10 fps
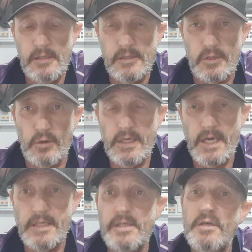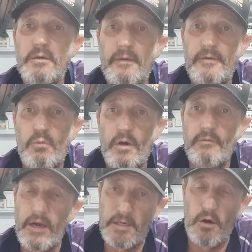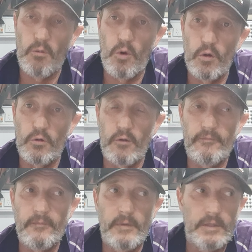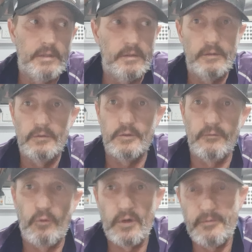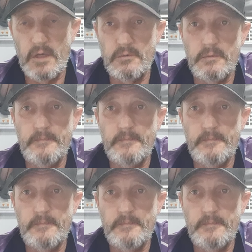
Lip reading: So all you need to do, if you want to run your hot water off 240 volt,